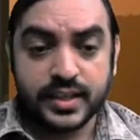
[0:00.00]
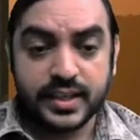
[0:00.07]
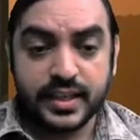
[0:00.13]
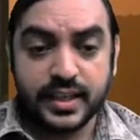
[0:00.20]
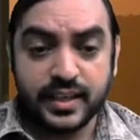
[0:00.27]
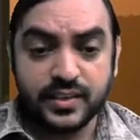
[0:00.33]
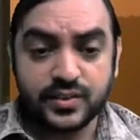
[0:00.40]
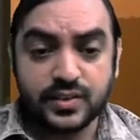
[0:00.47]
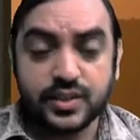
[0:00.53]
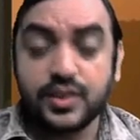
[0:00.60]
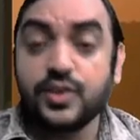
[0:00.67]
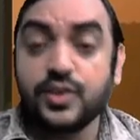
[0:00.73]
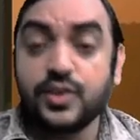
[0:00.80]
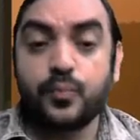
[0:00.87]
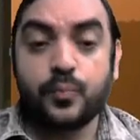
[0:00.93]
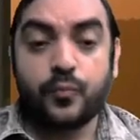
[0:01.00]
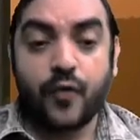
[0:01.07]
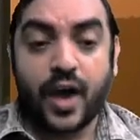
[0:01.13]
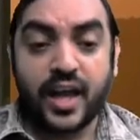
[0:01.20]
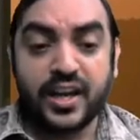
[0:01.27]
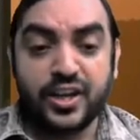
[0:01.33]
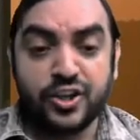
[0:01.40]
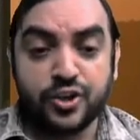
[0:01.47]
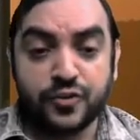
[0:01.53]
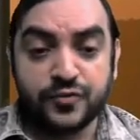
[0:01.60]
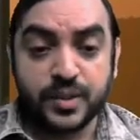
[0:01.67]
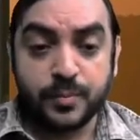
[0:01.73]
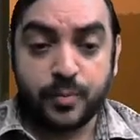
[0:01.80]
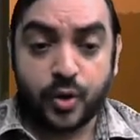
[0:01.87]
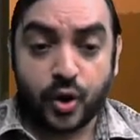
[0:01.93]
is value of the
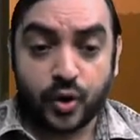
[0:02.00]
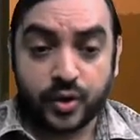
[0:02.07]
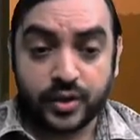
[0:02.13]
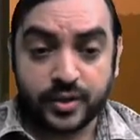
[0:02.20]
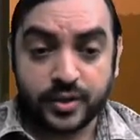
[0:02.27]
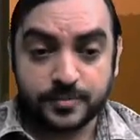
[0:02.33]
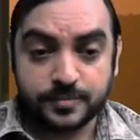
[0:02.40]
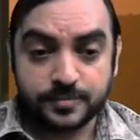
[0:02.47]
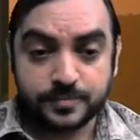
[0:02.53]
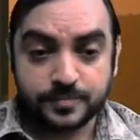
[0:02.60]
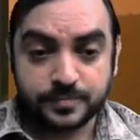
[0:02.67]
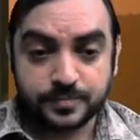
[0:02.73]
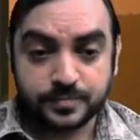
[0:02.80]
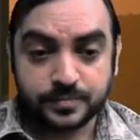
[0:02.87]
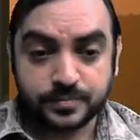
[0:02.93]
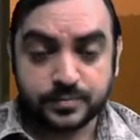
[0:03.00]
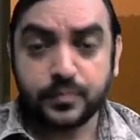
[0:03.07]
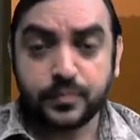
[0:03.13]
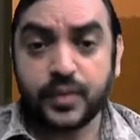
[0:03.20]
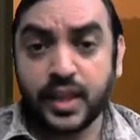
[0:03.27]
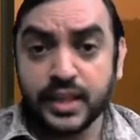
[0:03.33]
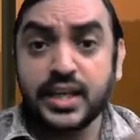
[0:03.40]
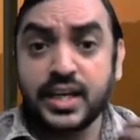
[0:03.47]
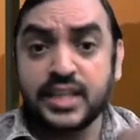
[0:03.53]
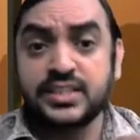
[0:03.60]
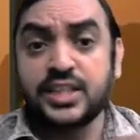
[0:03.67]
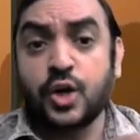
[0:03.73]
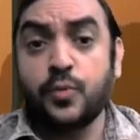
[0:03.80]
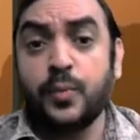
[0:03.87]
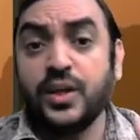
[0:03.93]
bond. That is
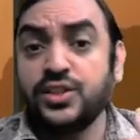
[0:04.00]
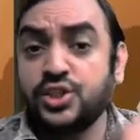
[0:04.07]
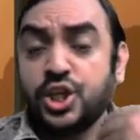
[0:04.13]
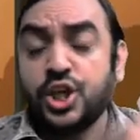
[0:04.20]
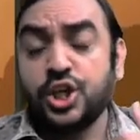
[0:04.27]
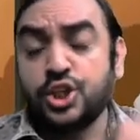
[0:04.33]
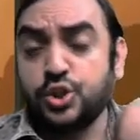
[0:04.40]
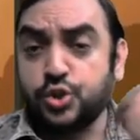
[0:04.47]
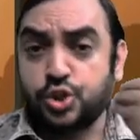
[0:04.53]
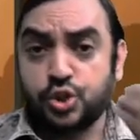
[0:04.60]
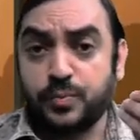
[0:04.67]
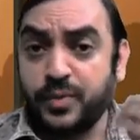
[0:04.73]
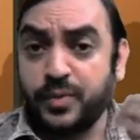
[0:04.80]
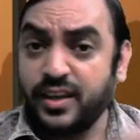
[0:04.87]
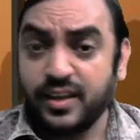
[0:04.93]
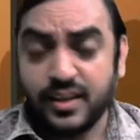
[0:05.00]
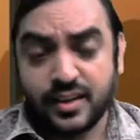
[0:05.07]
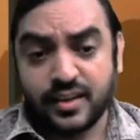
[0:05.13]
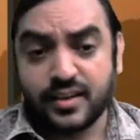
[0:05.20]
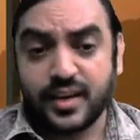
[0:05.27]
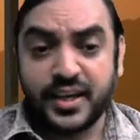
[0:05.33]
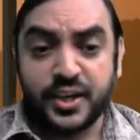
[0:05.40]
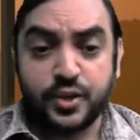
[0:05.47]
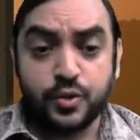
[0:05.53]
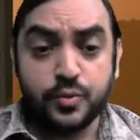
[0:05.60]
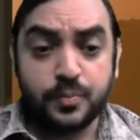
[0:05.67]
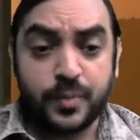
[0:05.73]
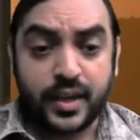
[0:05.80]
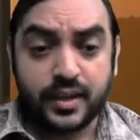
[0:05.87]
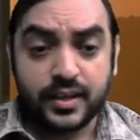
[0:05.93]
how much you should be ready to
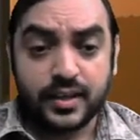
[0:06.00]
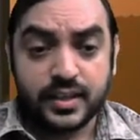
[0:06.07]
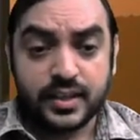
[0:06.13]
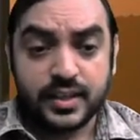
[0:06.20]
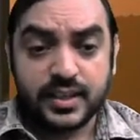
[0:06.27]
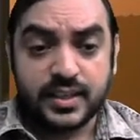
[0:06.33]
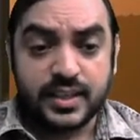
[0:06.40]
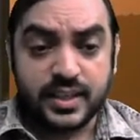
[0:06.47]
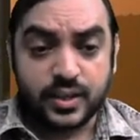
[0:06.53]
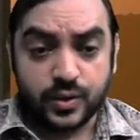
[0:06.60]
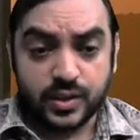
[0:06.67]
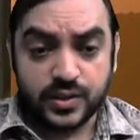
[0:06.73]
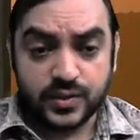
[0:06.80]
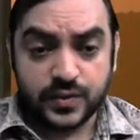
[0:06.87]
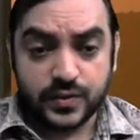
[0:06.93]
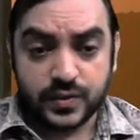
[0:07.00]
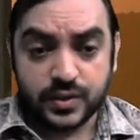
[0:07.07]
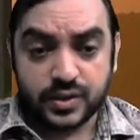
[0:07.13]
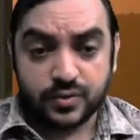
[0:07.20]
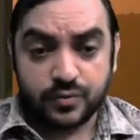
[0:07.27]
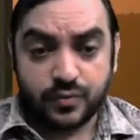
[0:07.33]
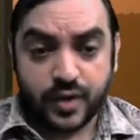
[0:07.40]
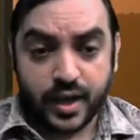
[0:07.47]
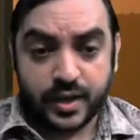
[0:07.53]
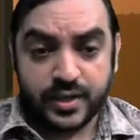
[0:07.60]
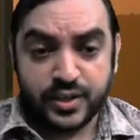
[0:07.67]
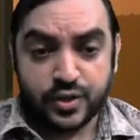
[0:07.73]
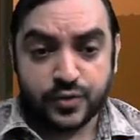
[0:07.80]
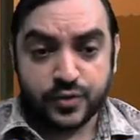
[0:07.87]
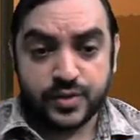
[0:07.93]
pay equals
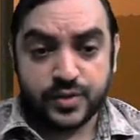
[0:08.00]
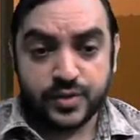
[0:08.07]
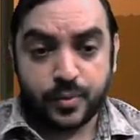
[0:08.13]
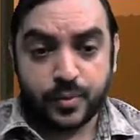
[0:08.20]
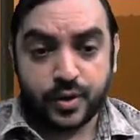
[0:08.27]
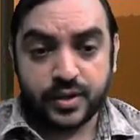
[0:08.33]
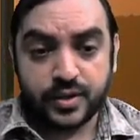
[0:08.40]
value of the bond.